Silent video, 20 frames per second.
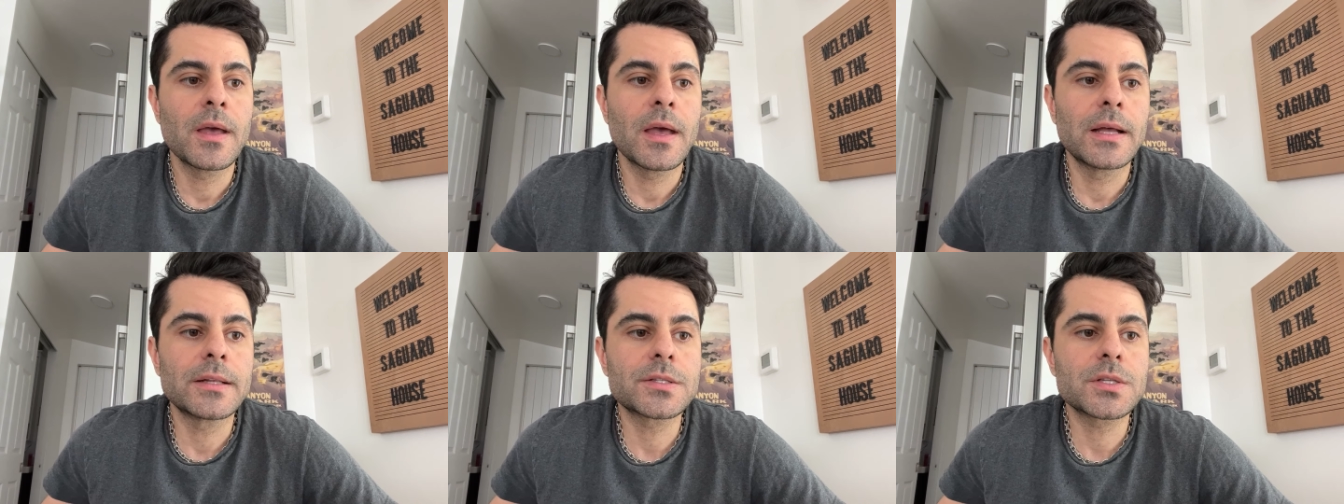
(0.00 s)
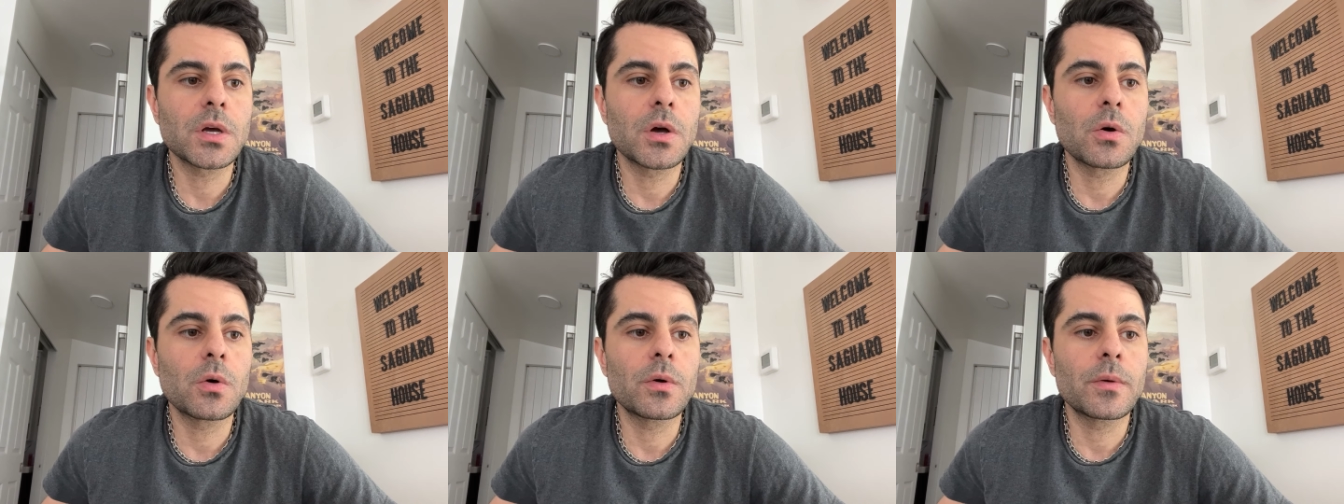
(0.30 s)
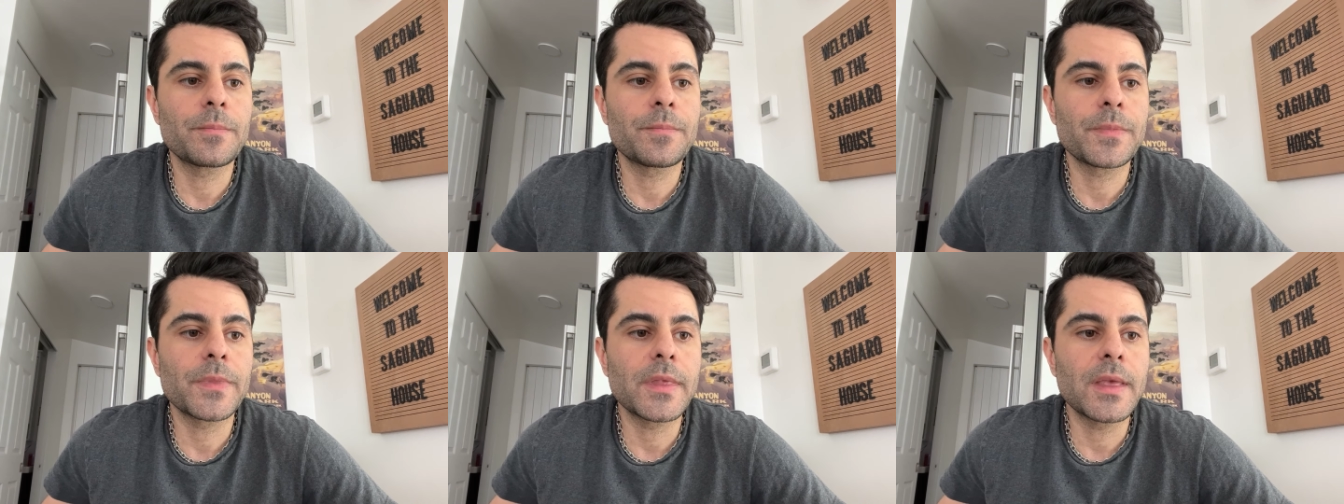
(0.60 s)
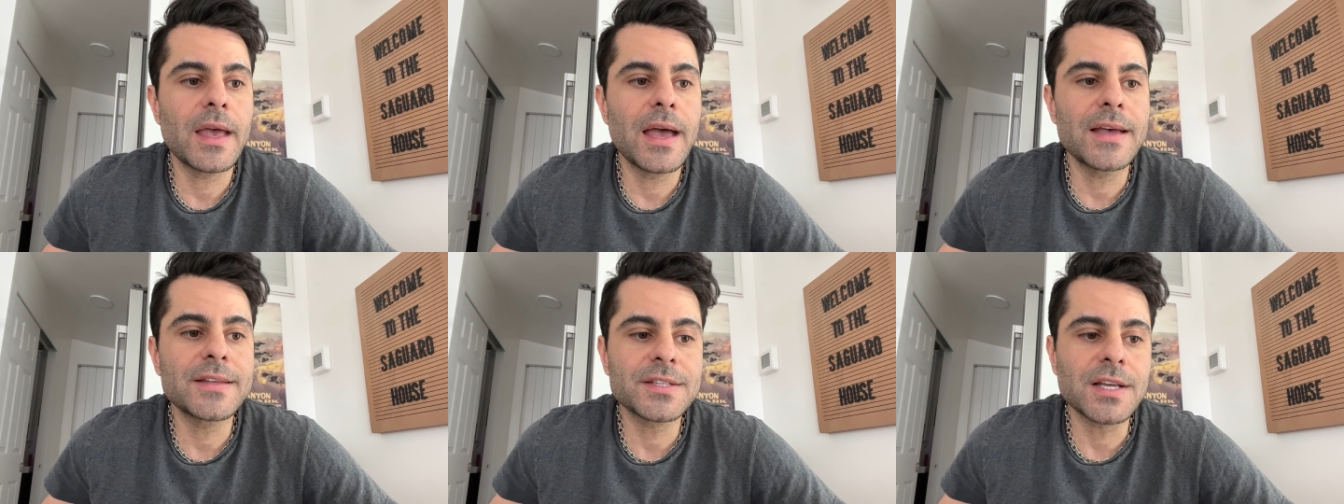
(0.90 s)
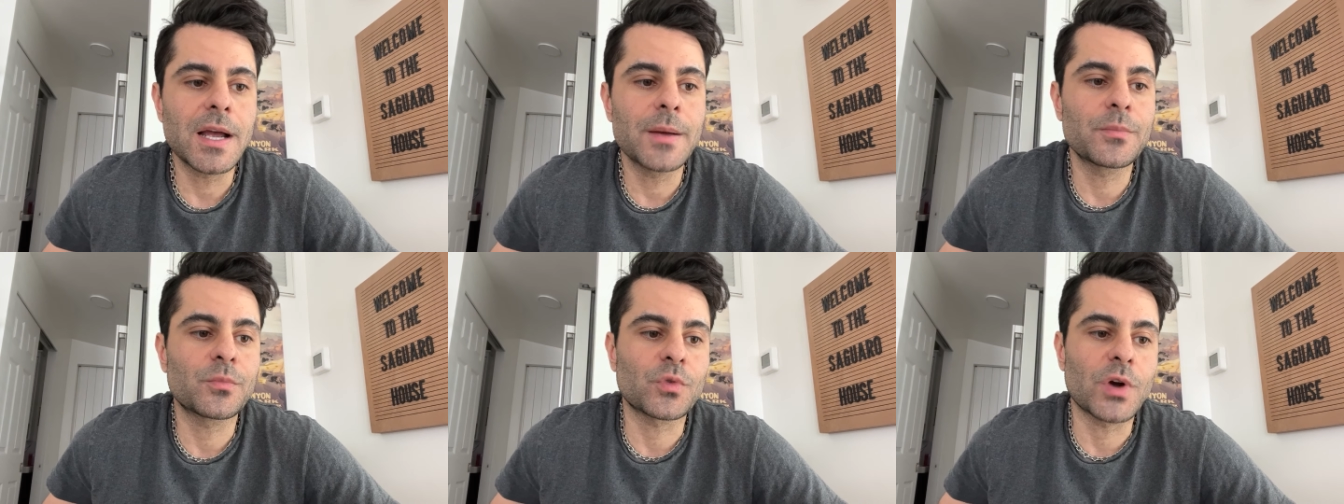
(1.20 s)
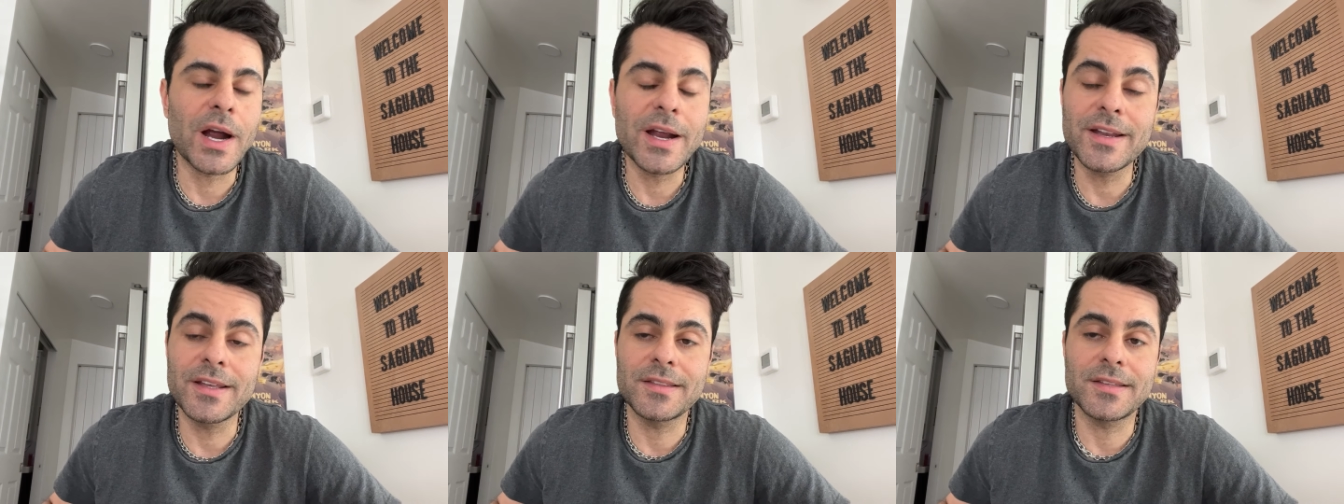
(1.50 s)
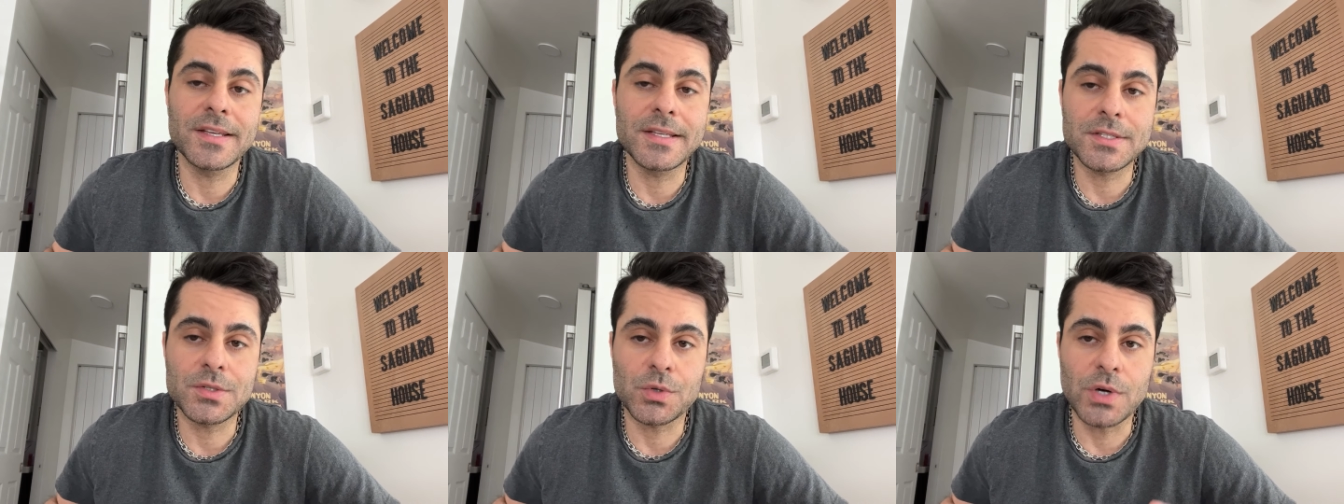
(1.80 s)
And so as I'm writing
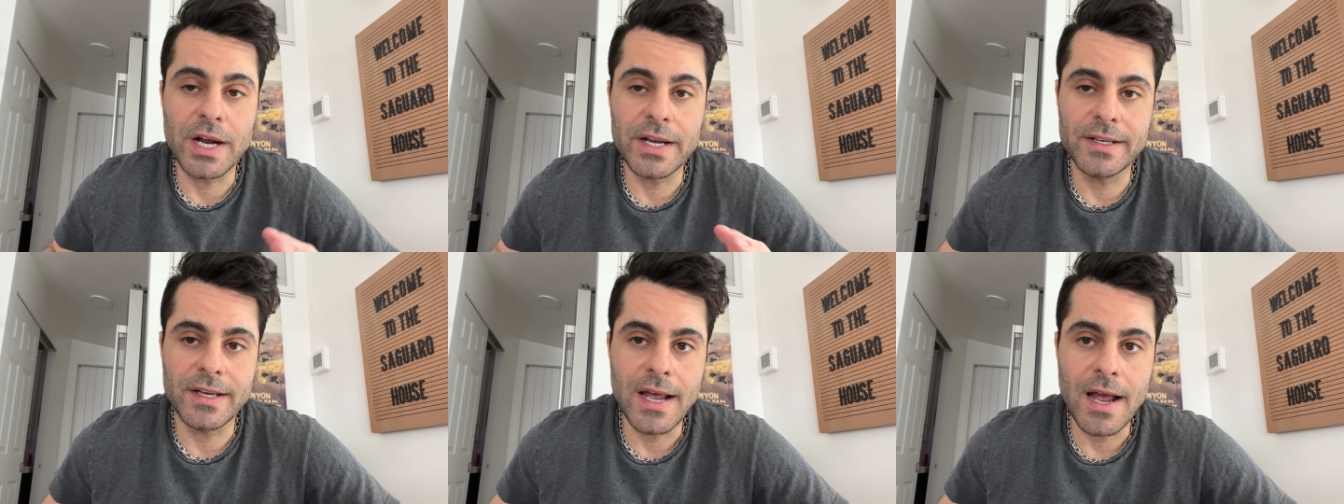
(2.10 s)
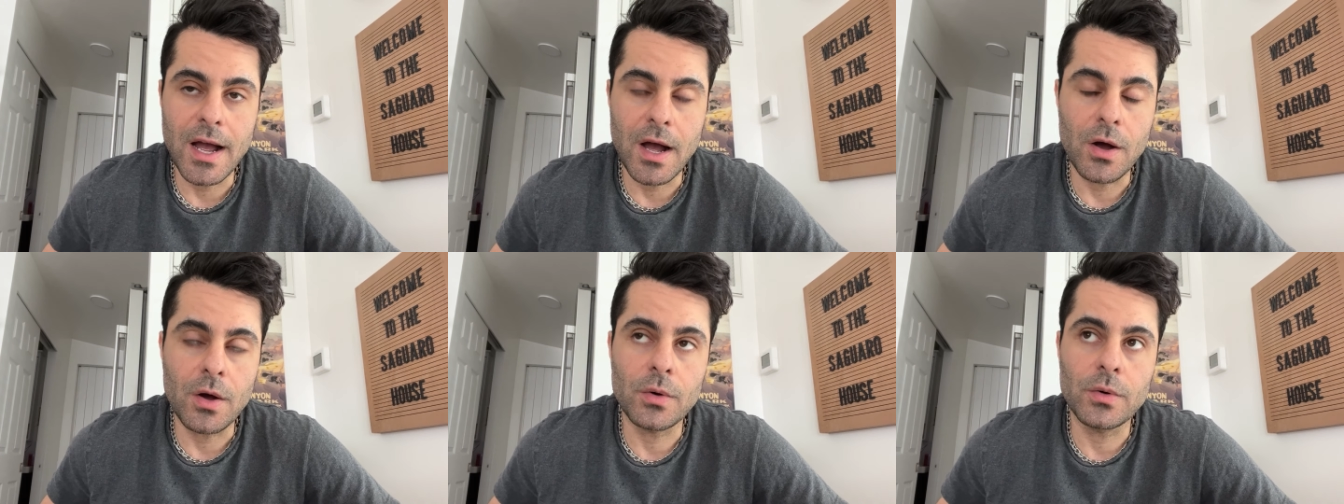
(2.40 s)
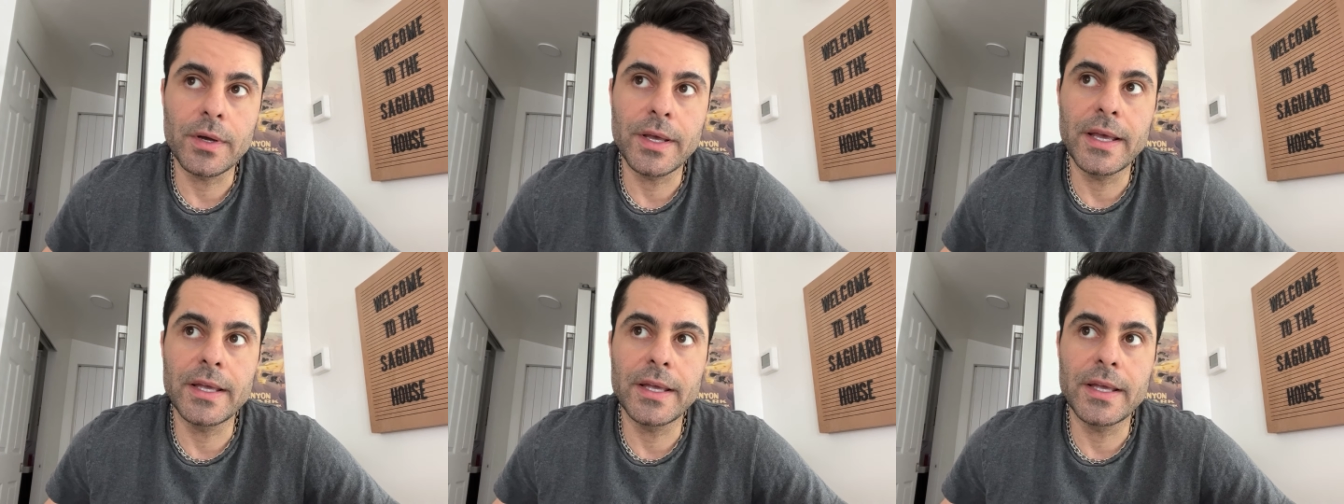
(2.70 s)
this right now